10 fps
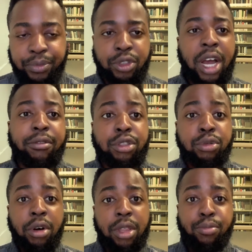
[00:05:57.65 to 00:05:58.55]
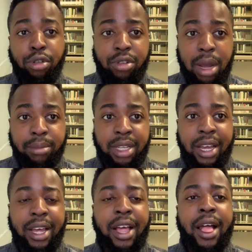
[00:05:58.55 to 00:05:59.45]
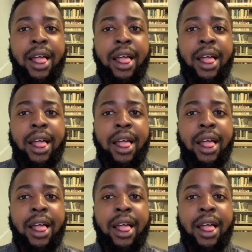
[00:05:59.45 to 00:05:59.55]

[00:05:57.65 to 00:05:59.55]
So I have two other programs that